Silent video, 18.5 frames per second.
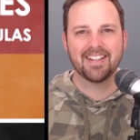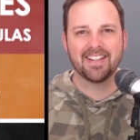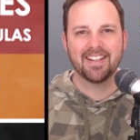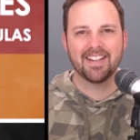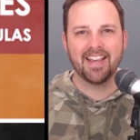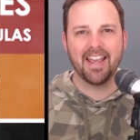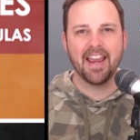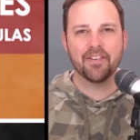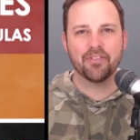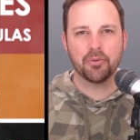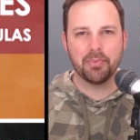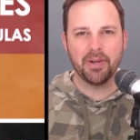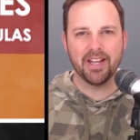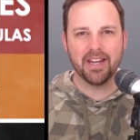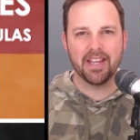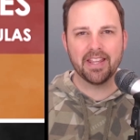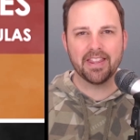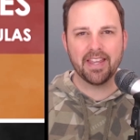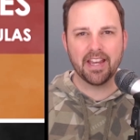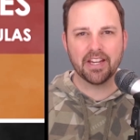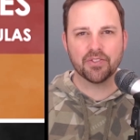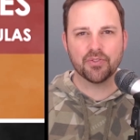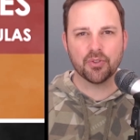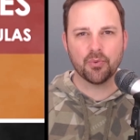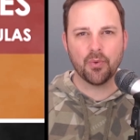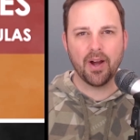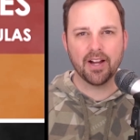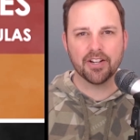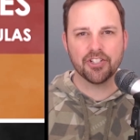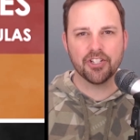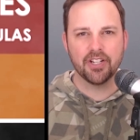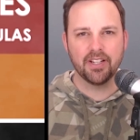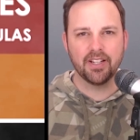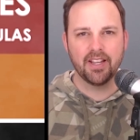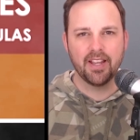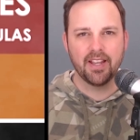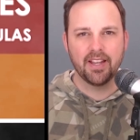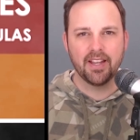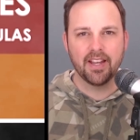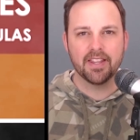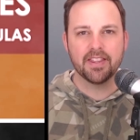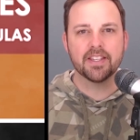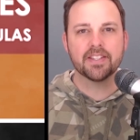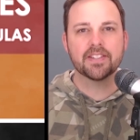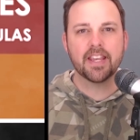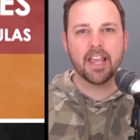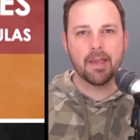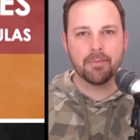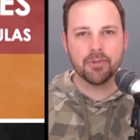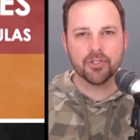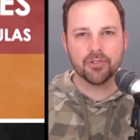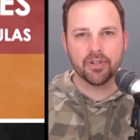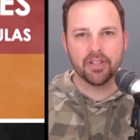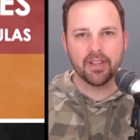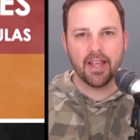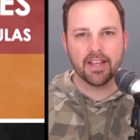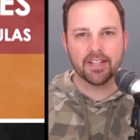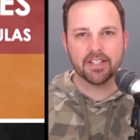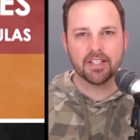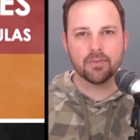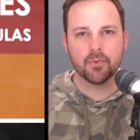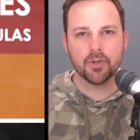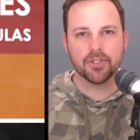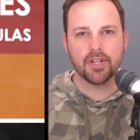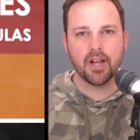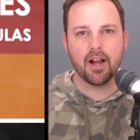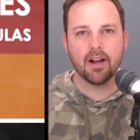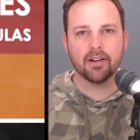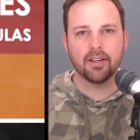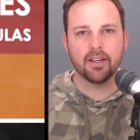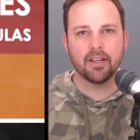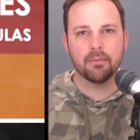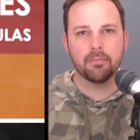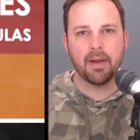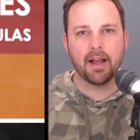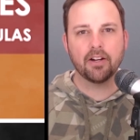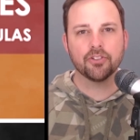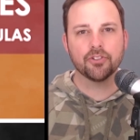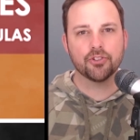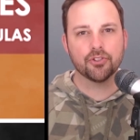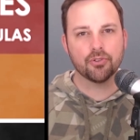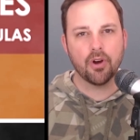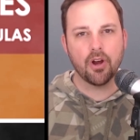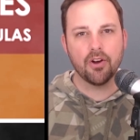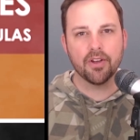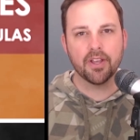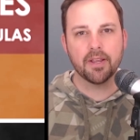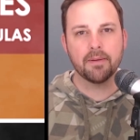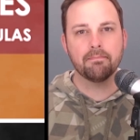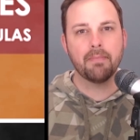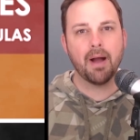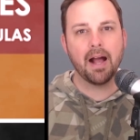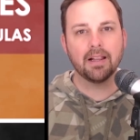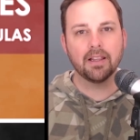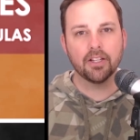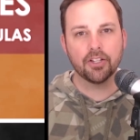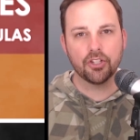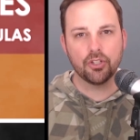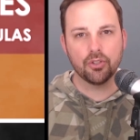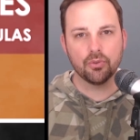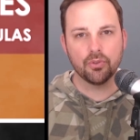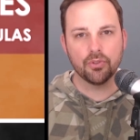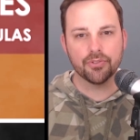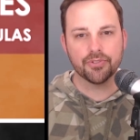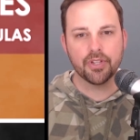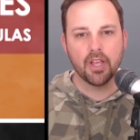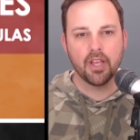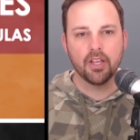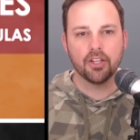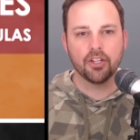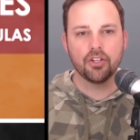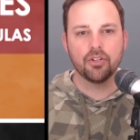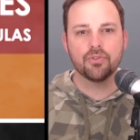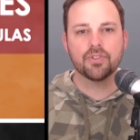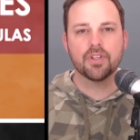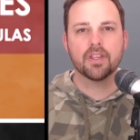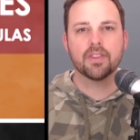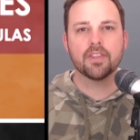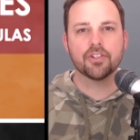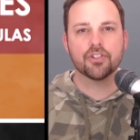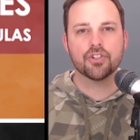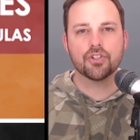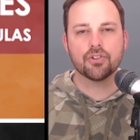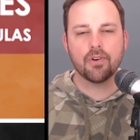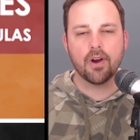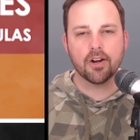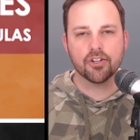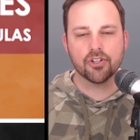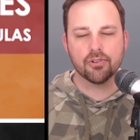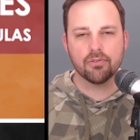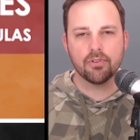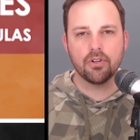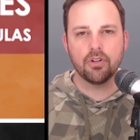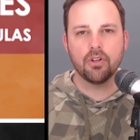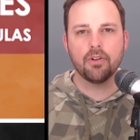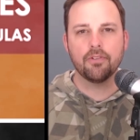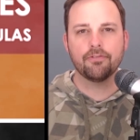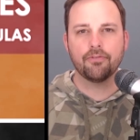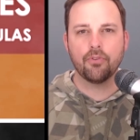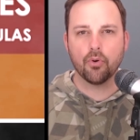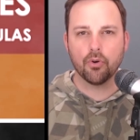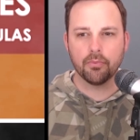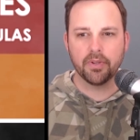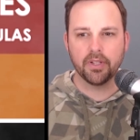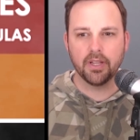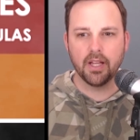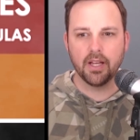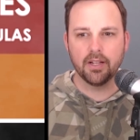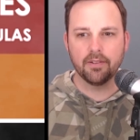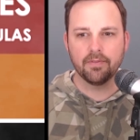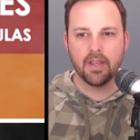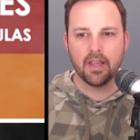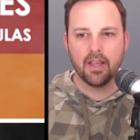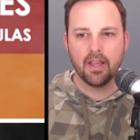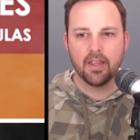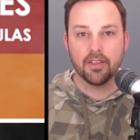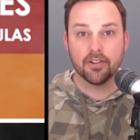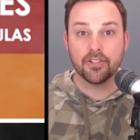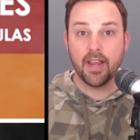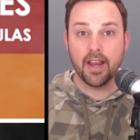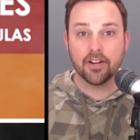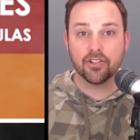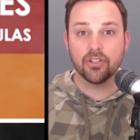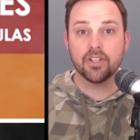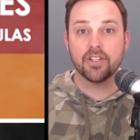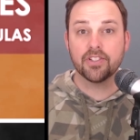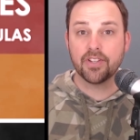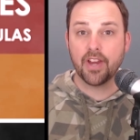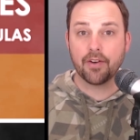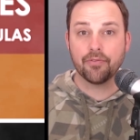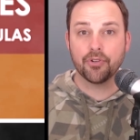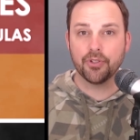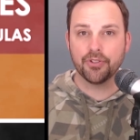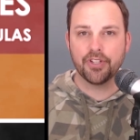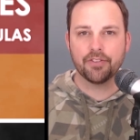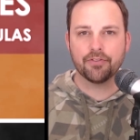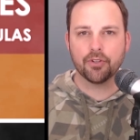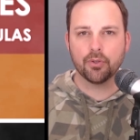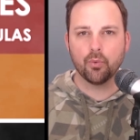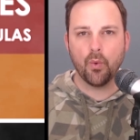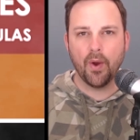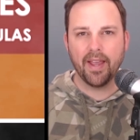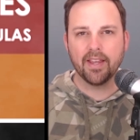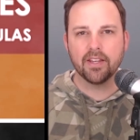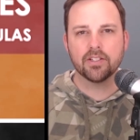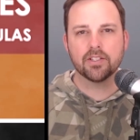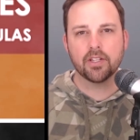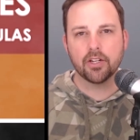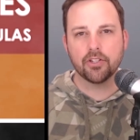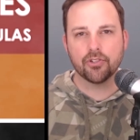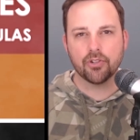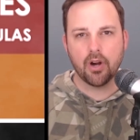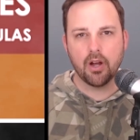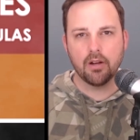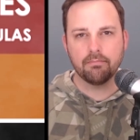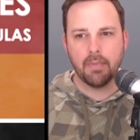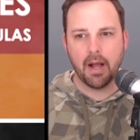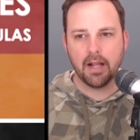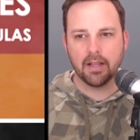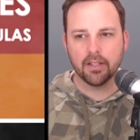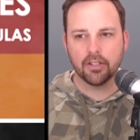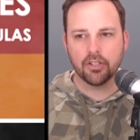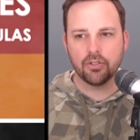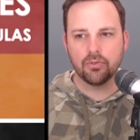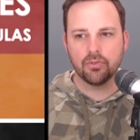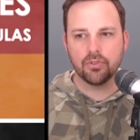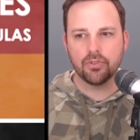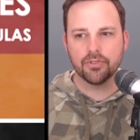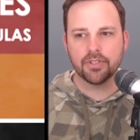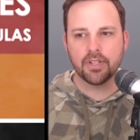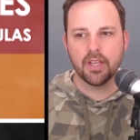Hey everybody, thanks for watching. In this chemistry lesson, we're talking about drawing molecules using the structural formula. There's actually several different ways to draw molecules.